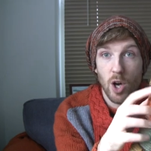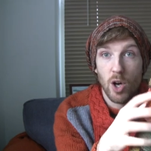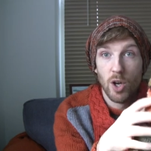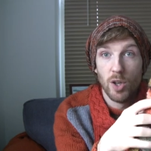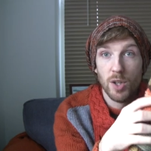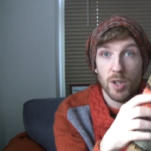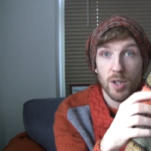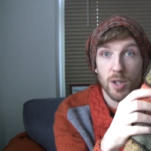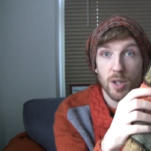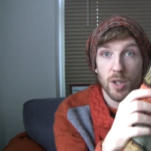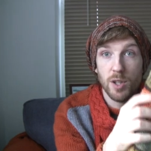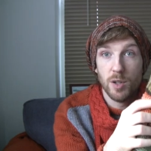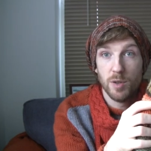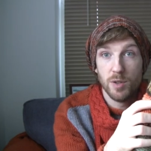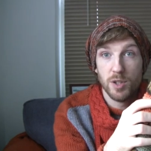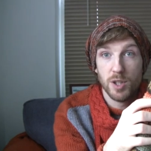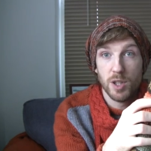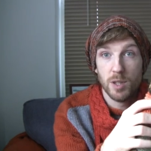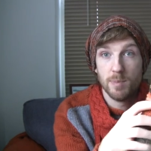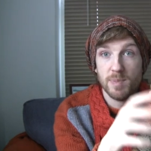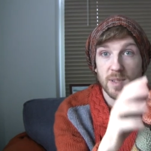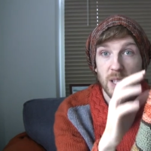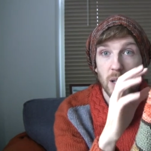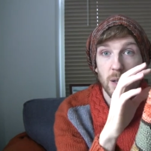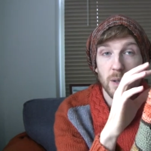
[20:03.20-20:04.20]
on
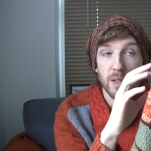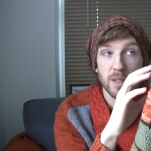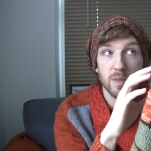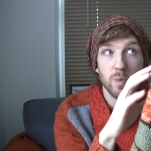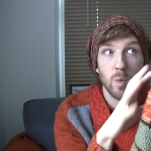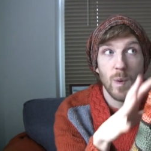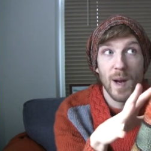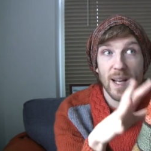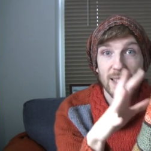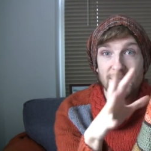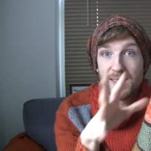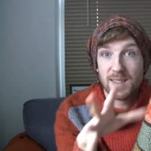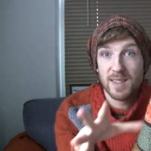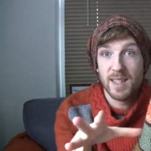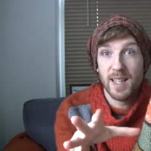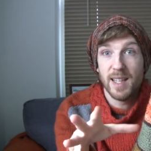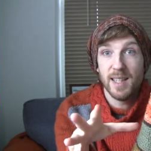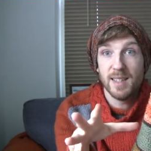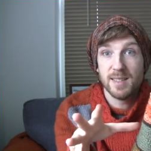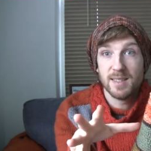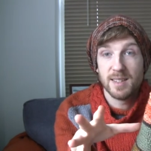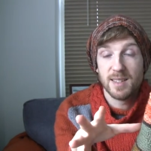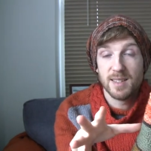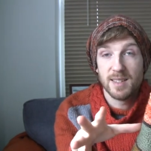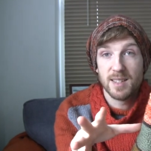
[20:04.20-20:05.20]
YouTube. So it's West
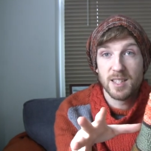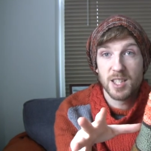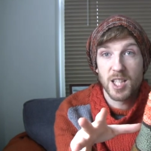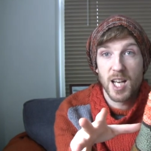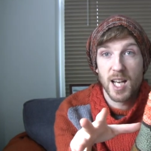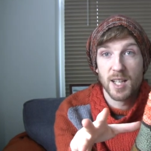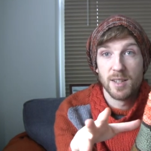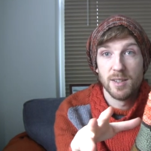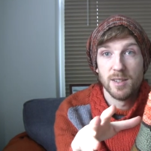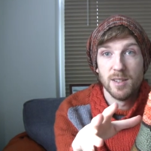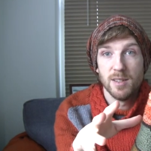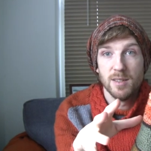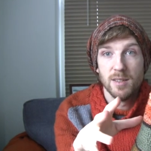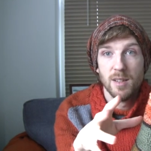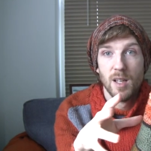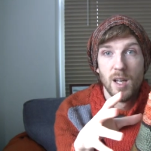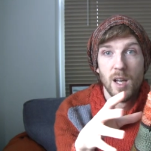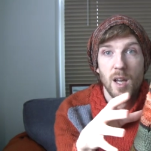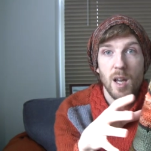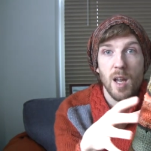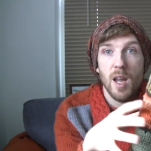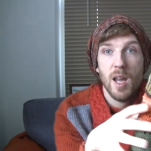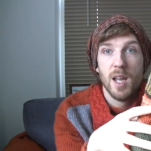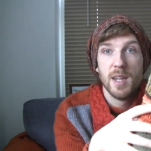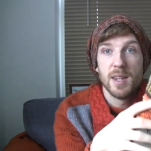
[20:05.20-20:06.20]
Knits is the channel,
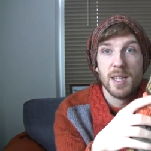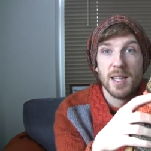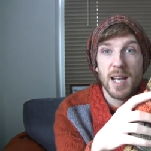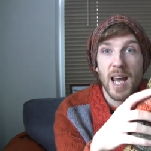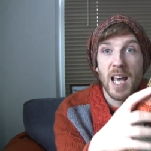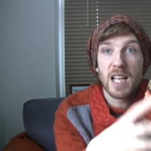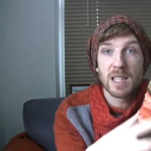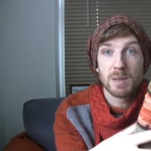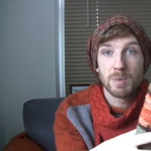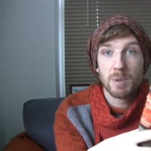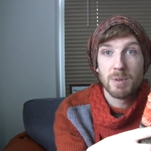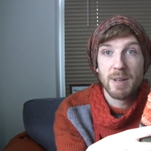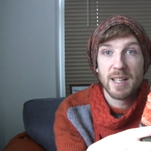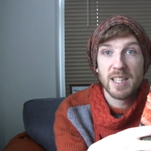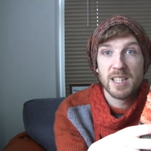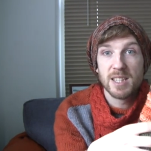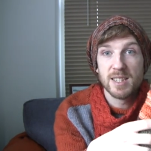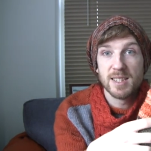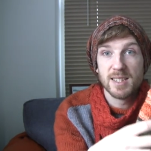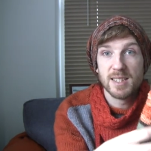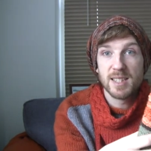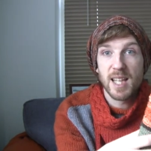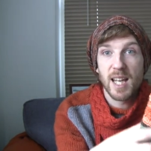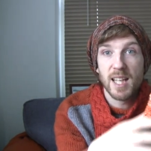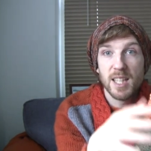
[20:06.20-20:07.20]
then
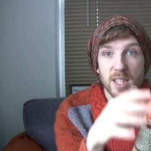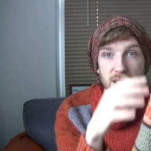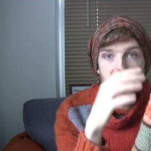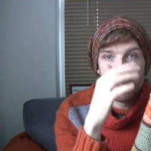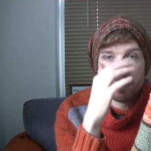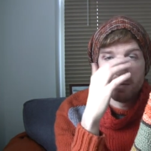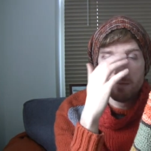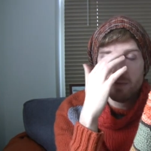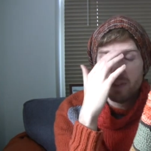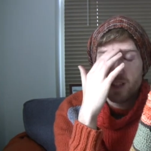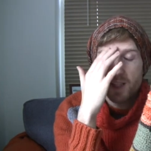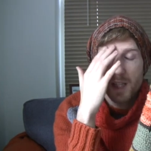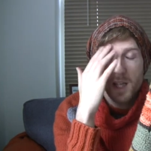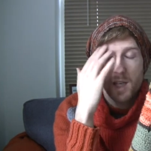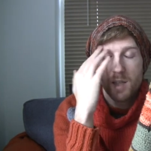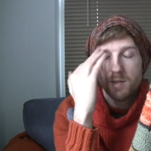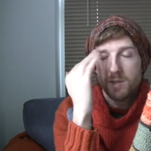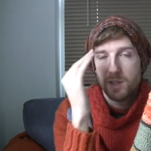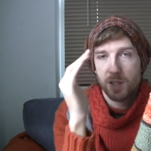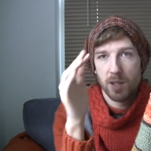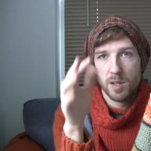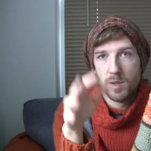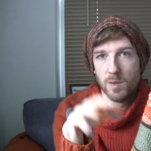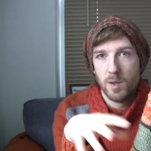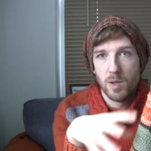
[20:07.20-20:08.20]
Exploration Station Video
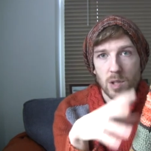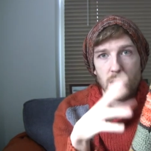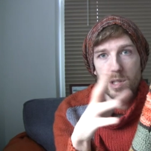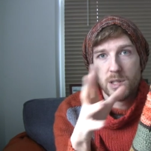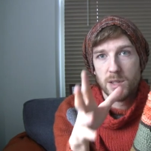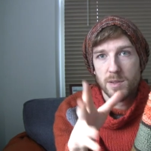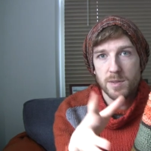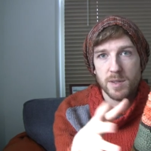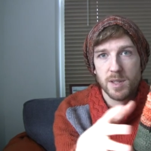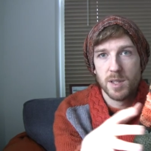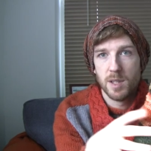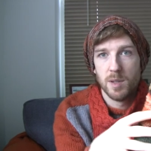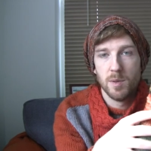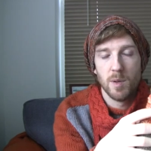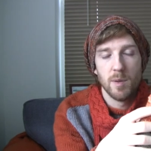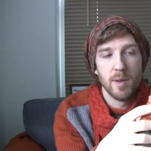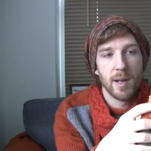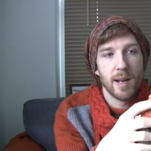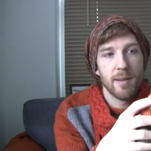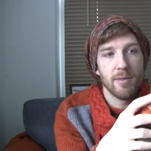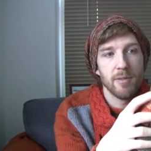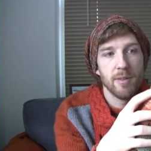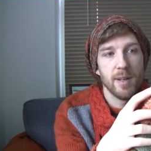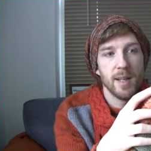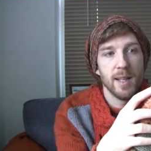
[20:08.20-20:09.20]
2 or Clue 2 or
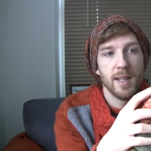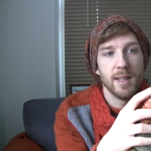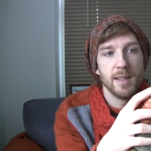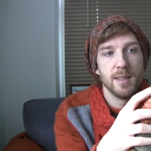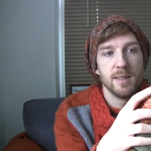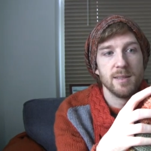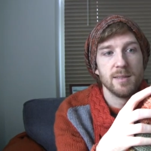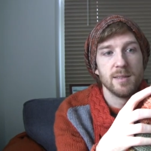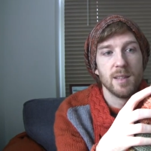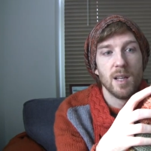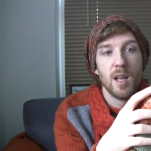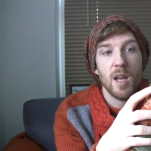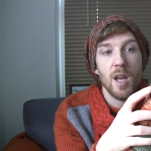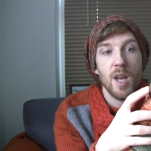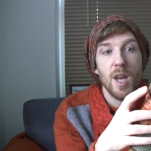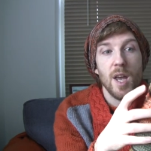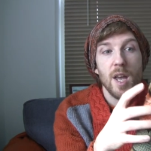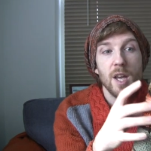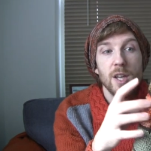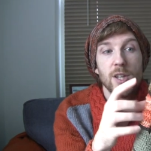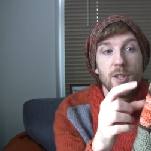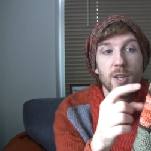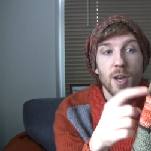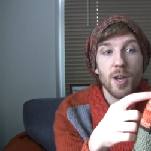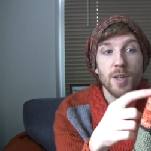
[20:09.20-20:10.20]
whatever it is,
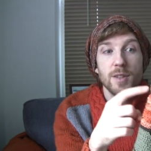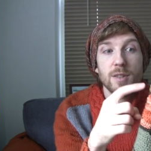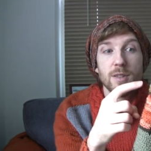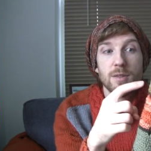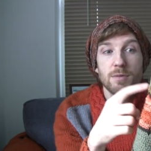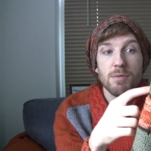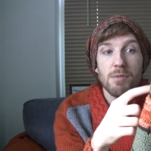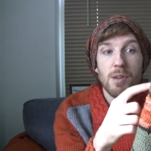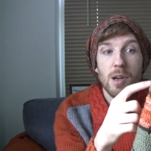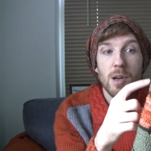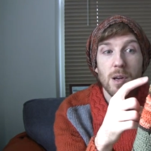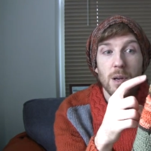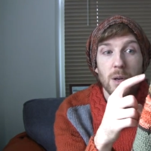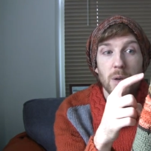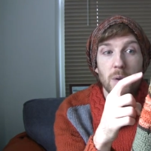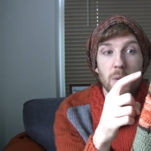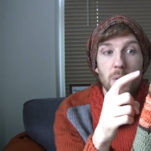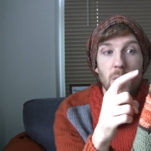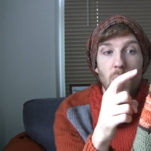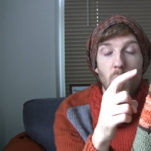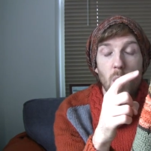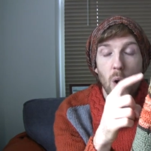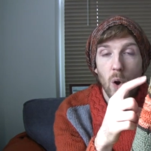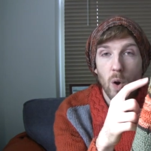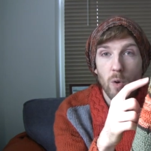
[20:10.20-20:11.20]
goes
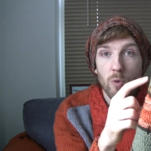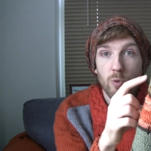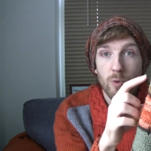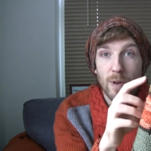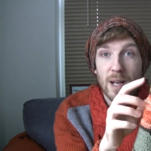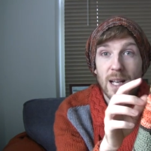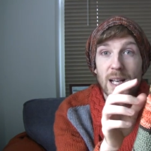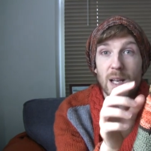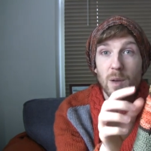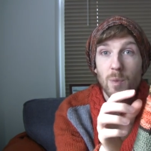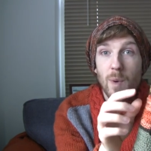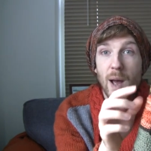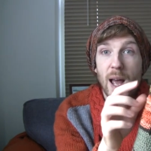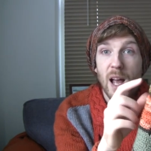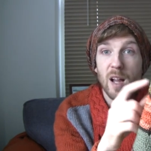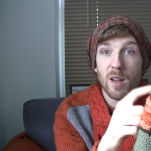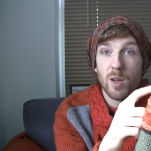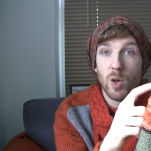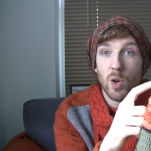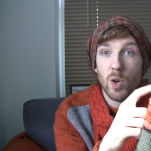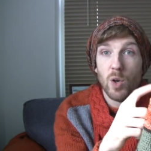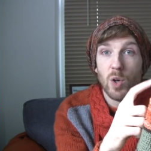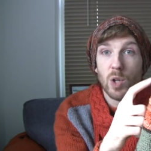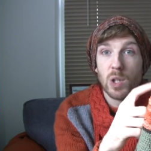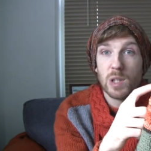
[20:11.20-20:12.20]
through really
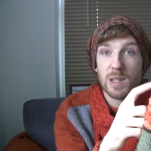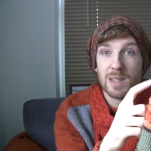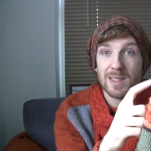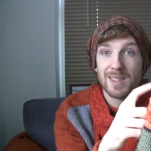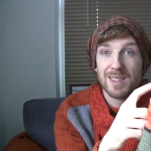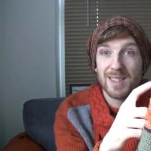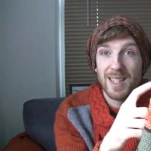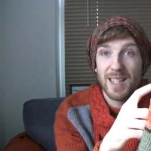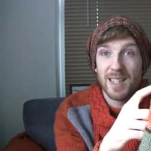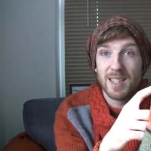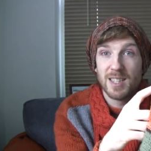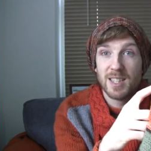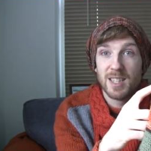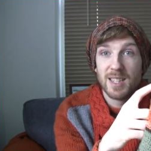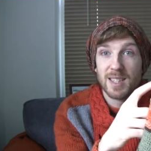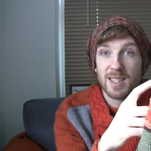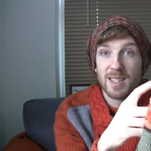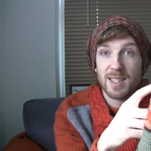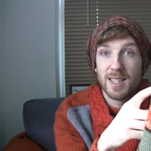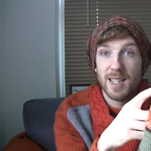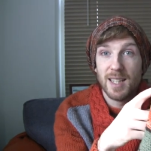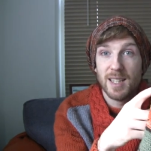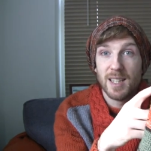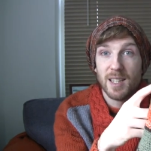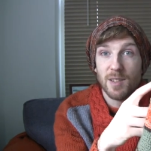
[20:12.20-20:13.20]
well all the stitches
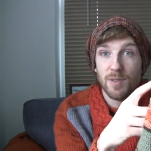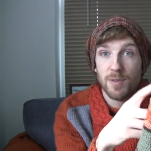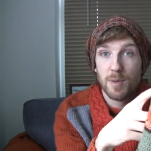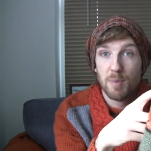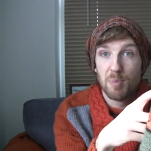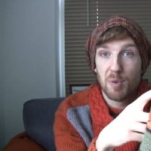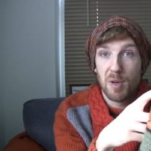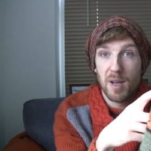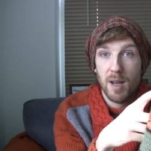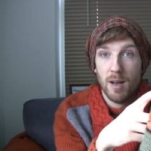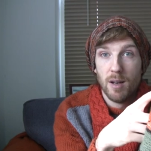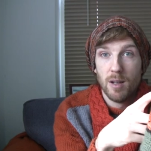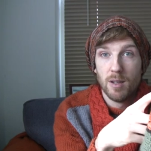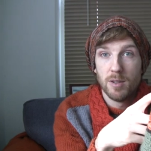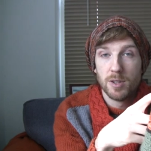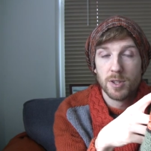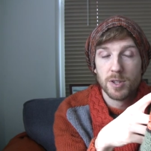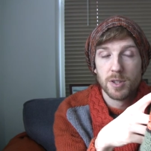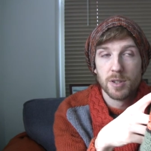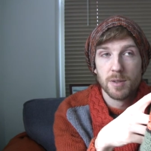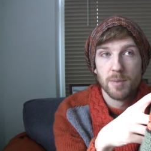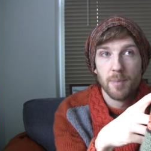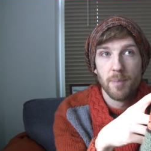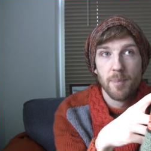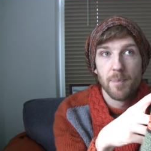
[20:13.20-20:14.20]
needed for
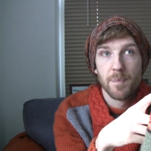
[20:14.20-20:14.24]
brioche.